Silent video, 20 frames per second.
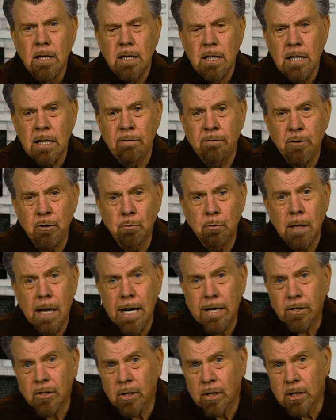If you'd
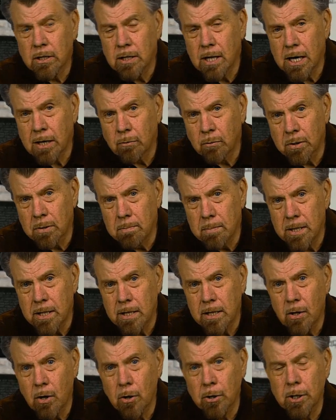like to connect with
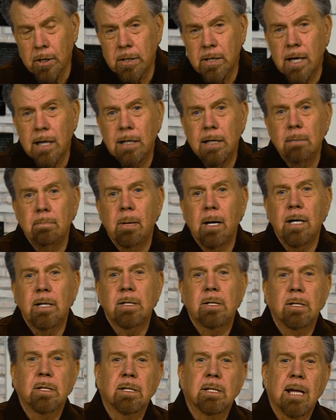me on a daily
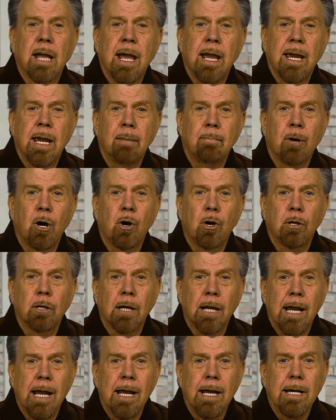basis, I am
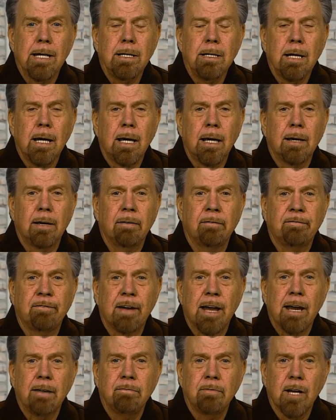online
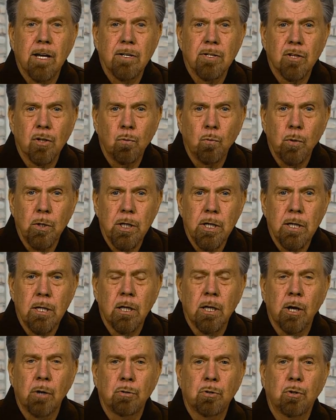5 days a week.
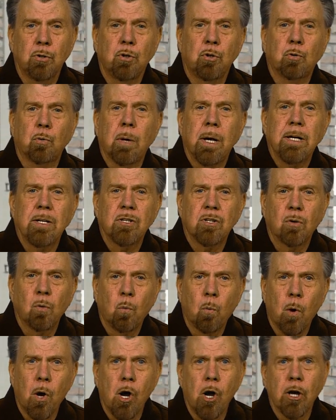Go to Grace
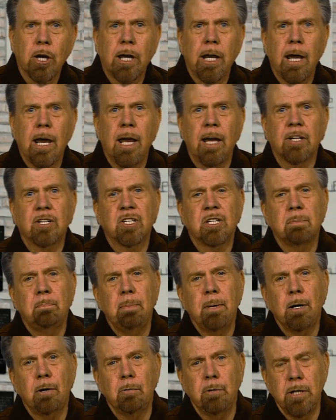Walk
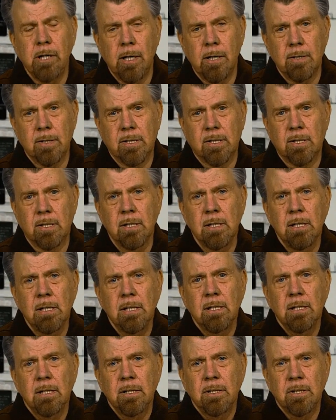Experience.
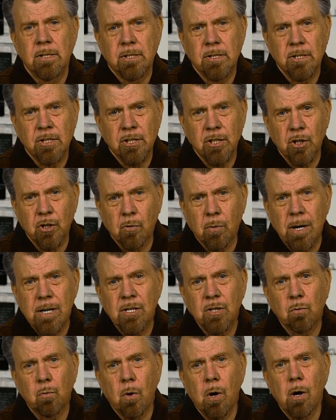This is the
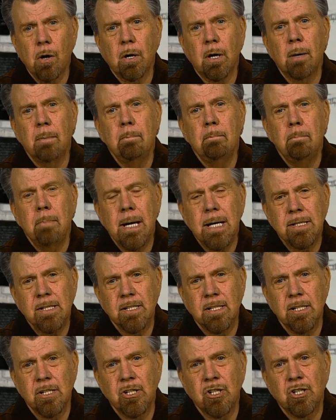Grace Walk
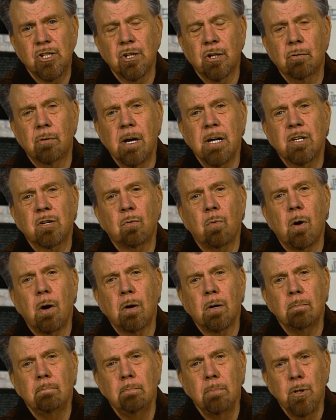message. The Grace
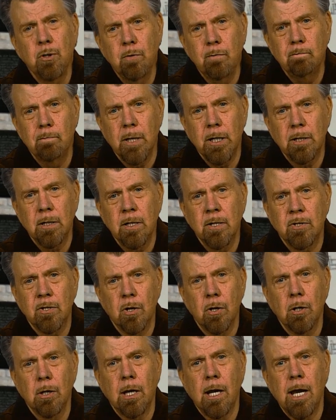Walk movement is
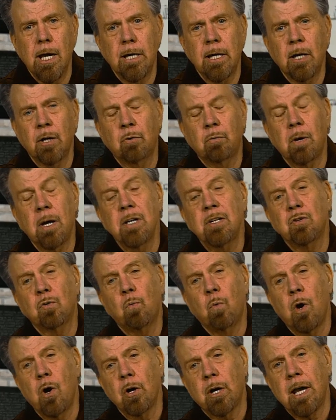online at
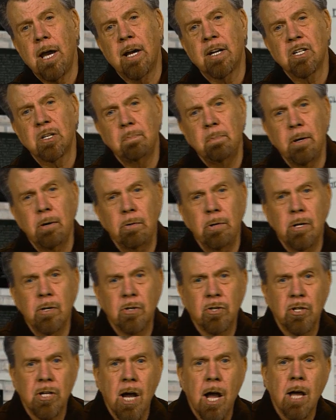
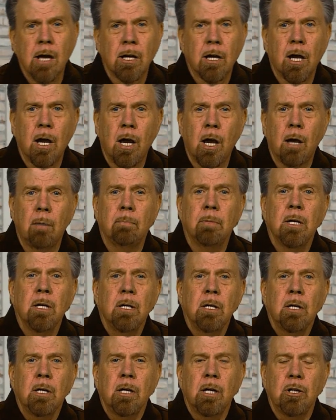gracewalkexperience.com,
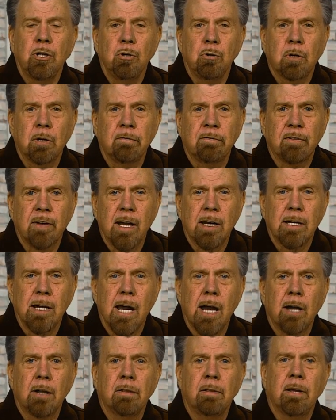and you can find
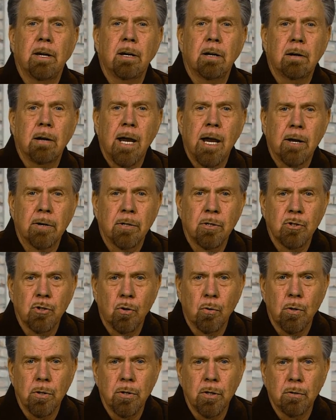out there how to
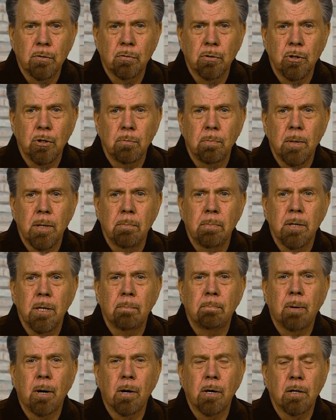join the group and be a
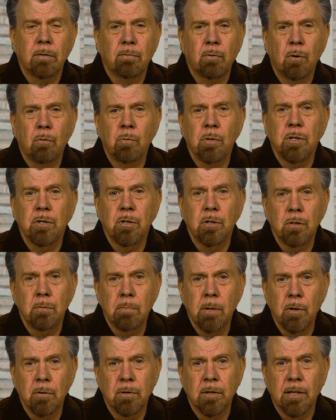part of what we do,
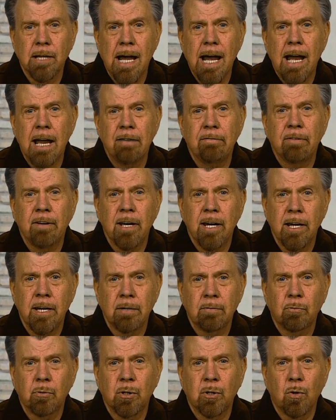both live
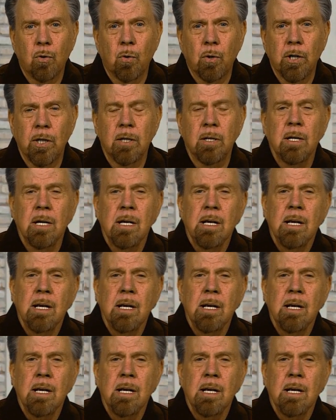and recorded.